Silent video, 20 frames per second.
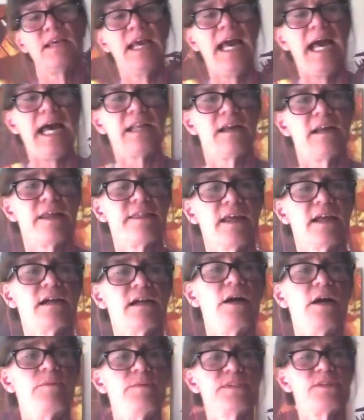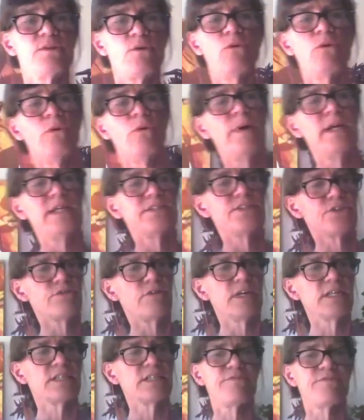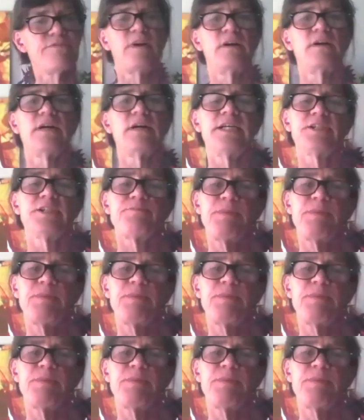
And I think I was always trying to find